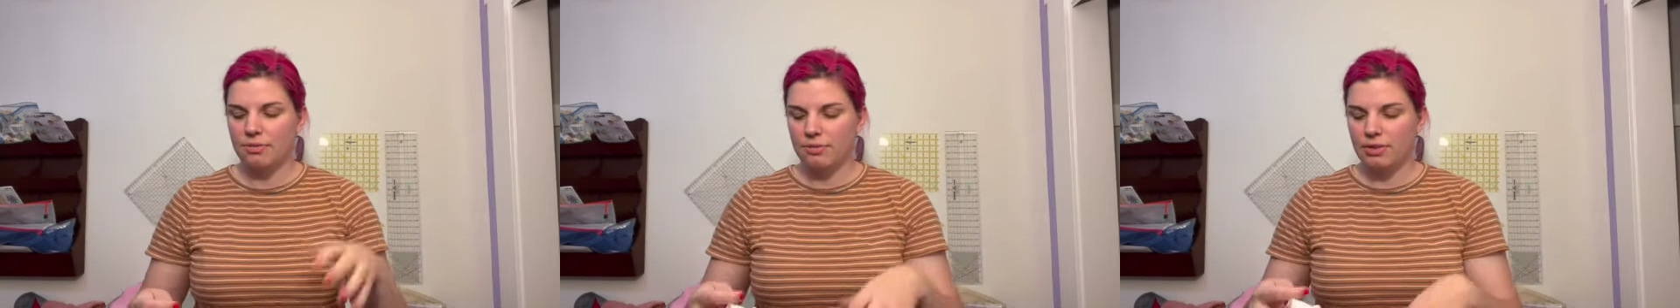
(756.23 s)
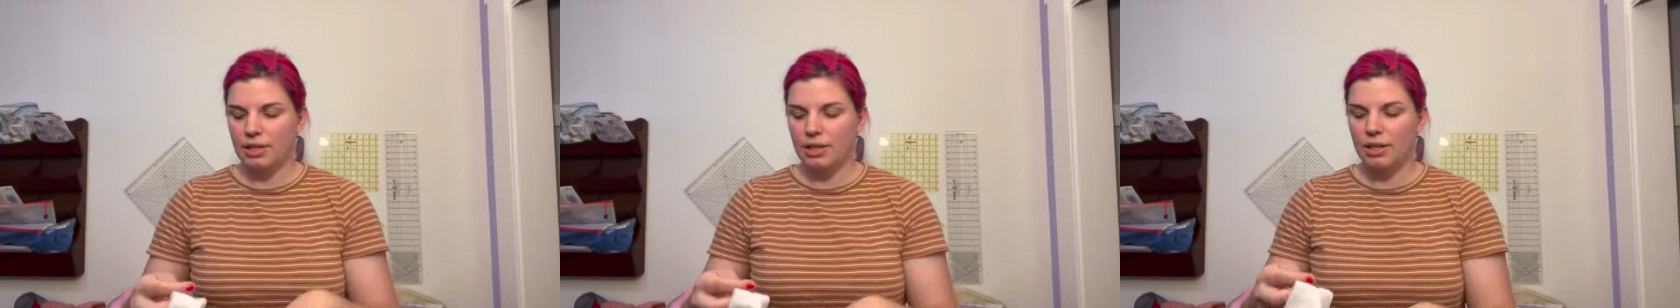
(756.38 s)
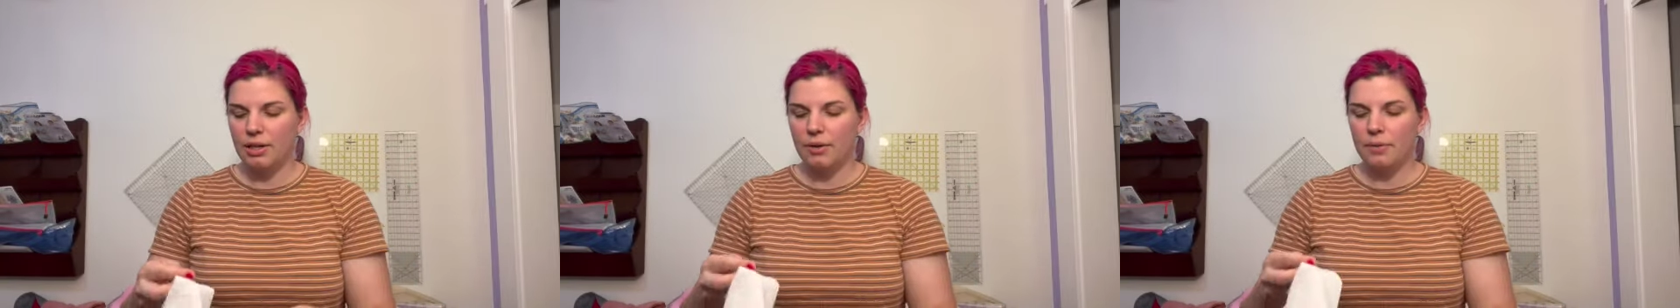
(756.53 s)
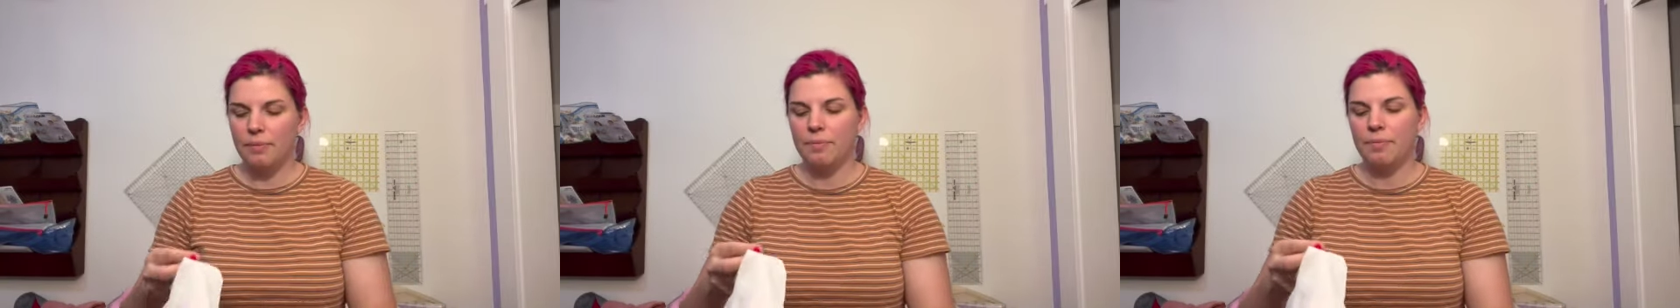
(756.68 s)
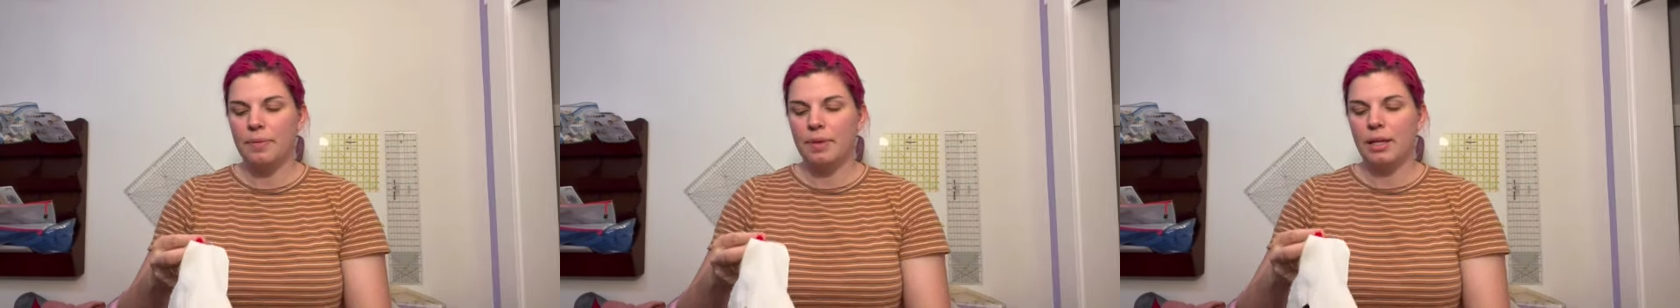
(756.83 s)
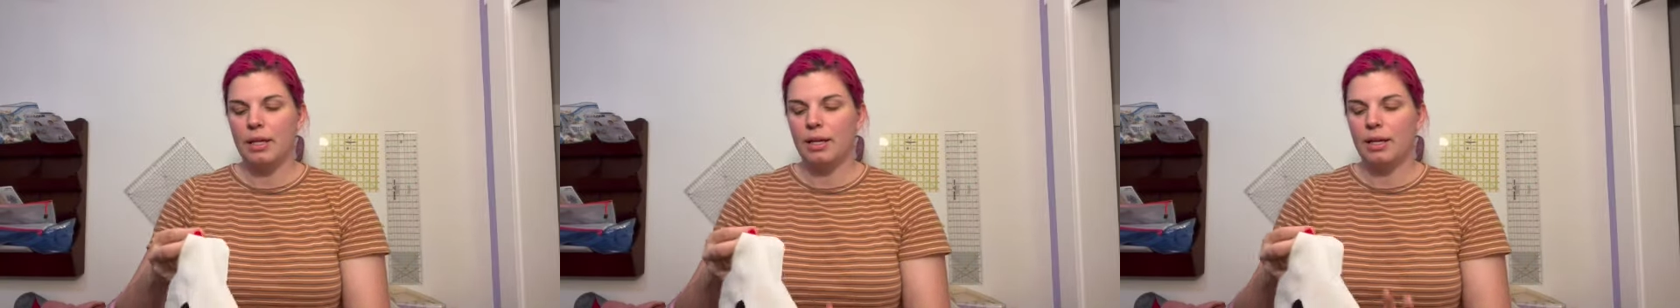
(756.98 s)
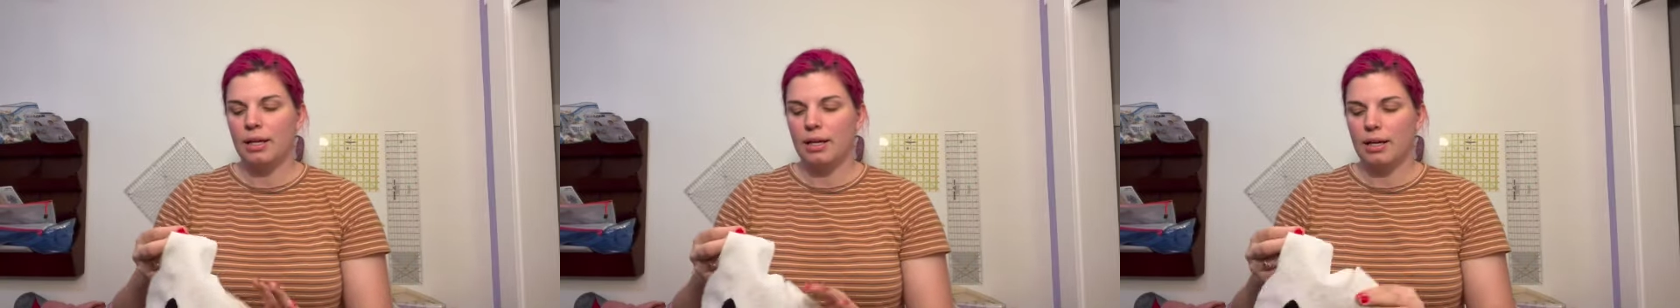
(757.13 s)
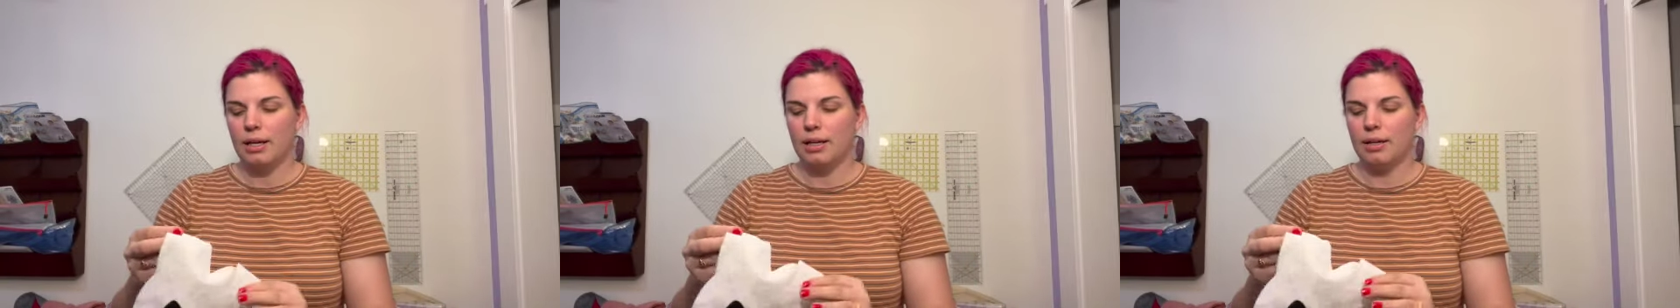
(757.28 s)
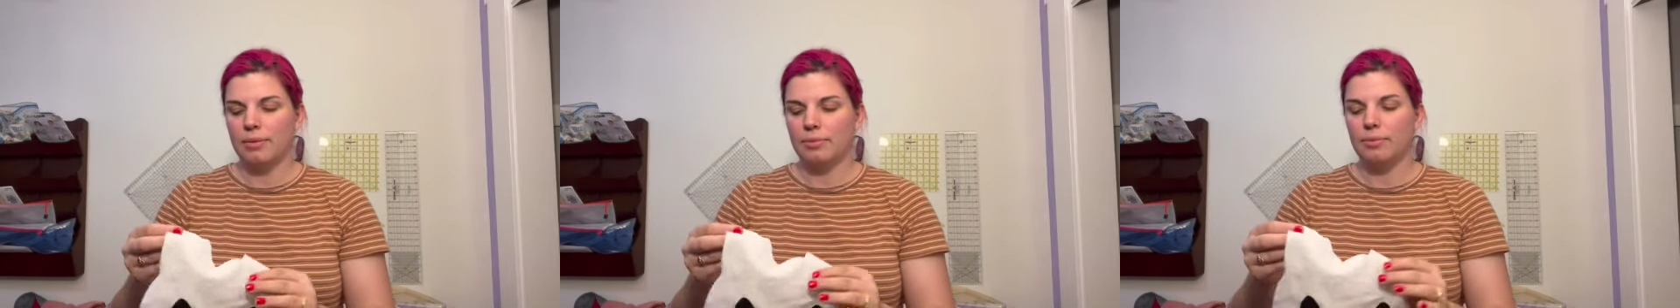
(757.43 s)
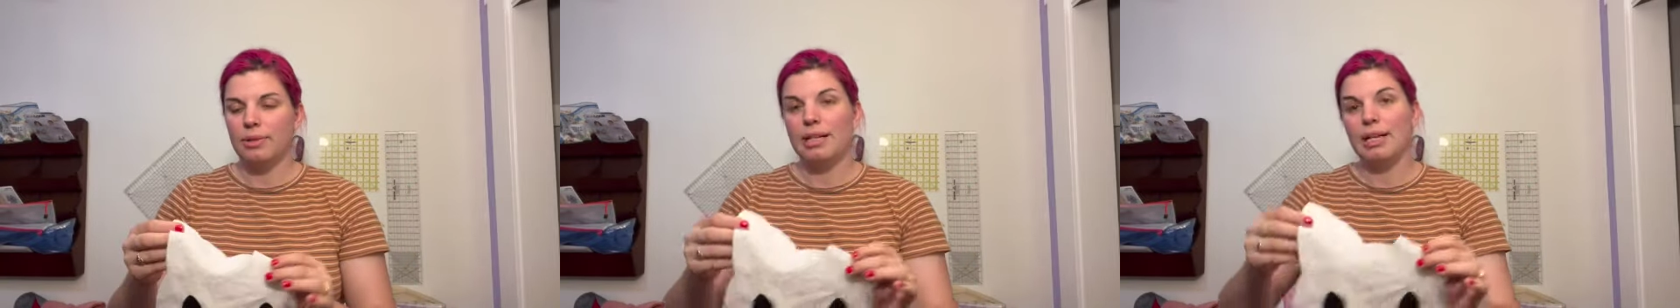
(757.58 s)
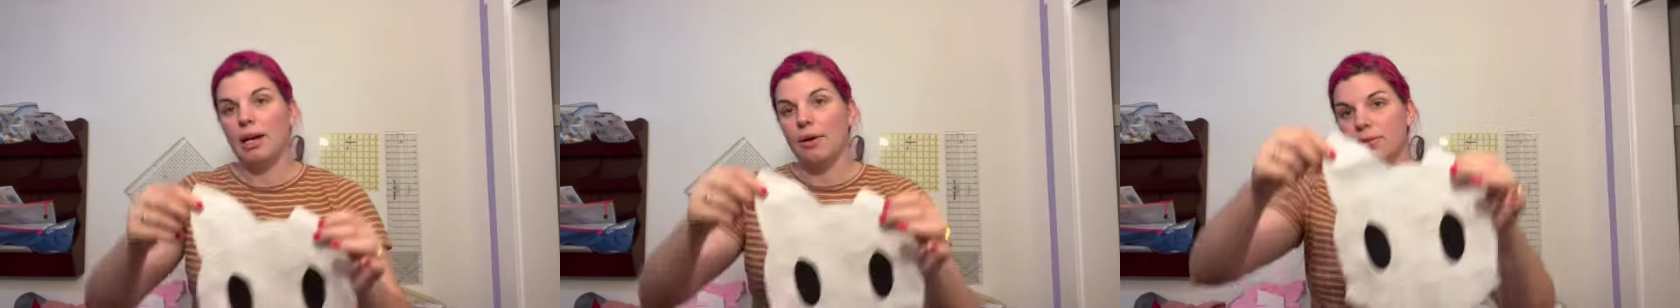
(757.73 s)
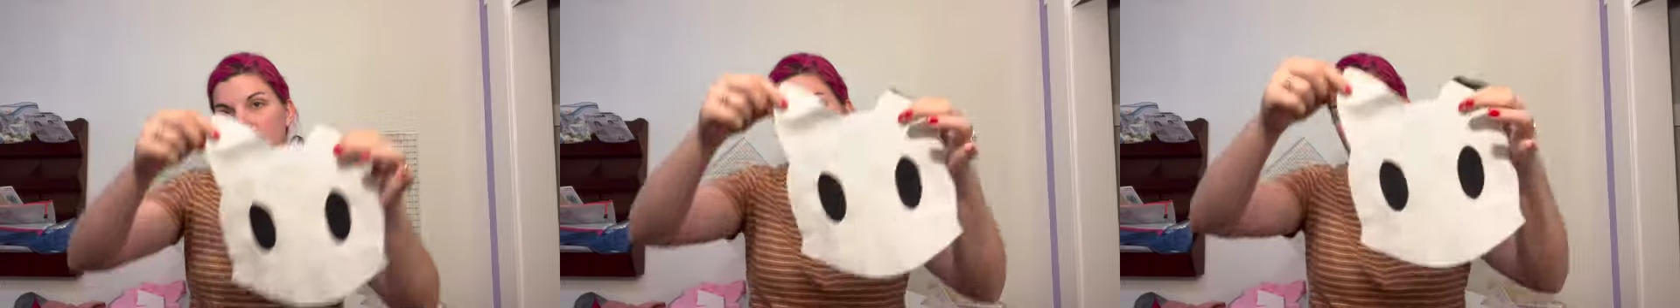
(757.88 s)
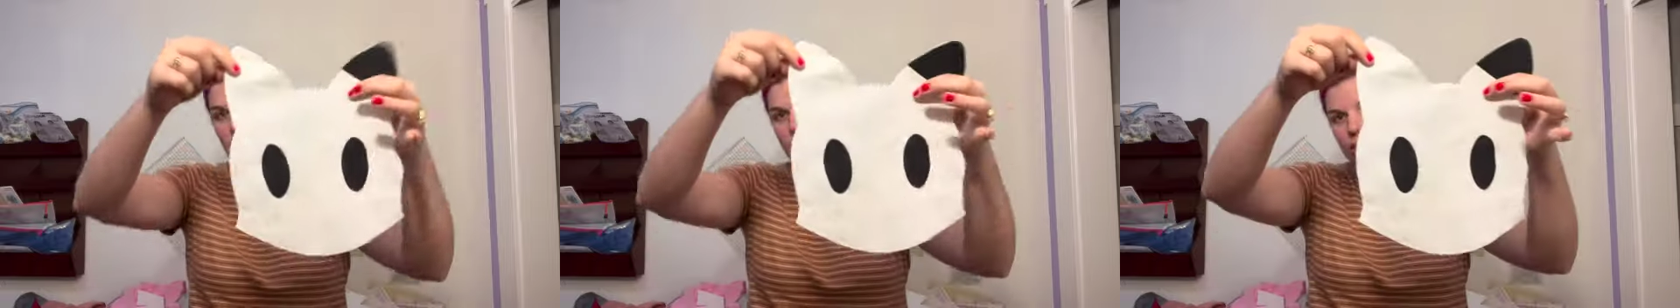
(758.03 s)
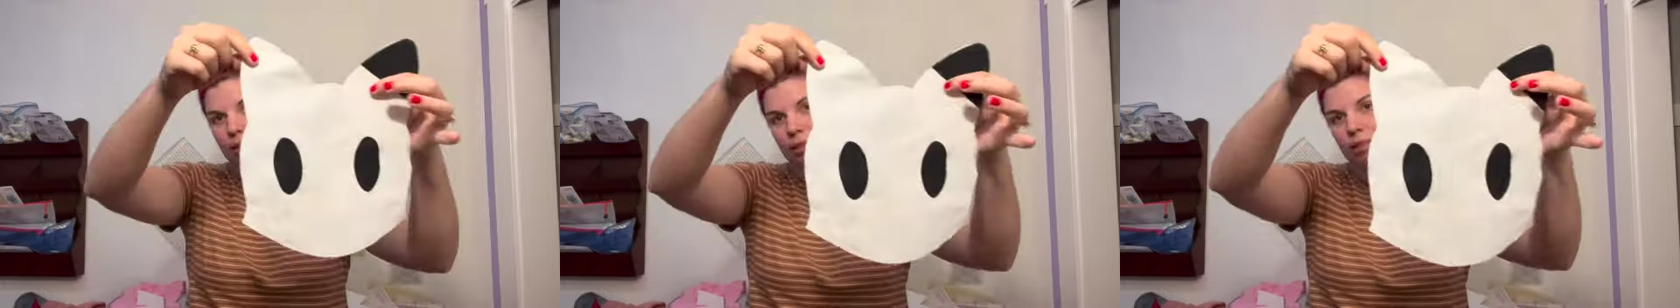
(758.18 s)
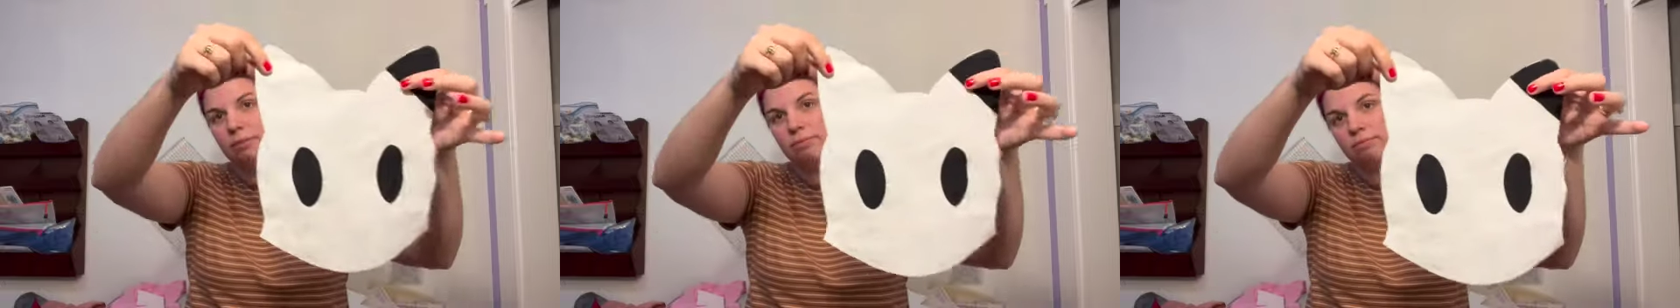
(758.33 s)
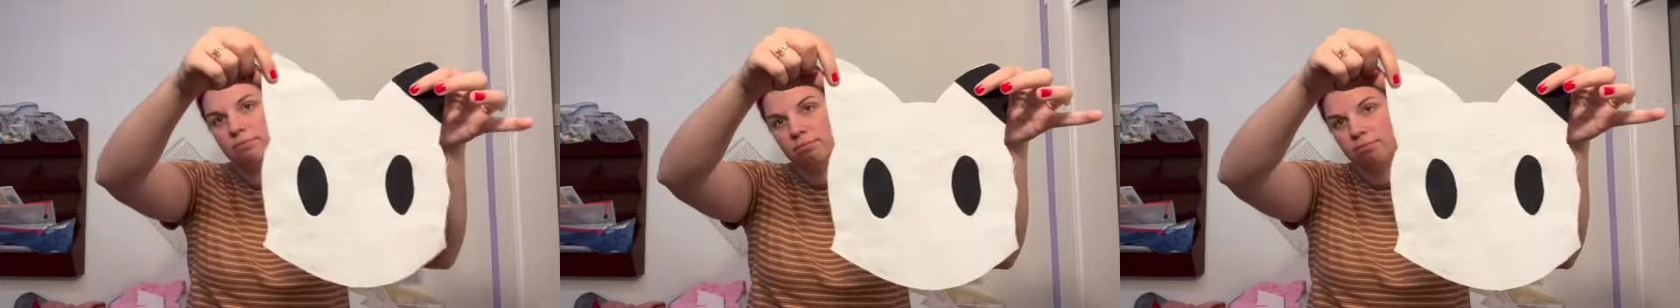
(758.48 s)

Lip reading: video. Right now it's haunting,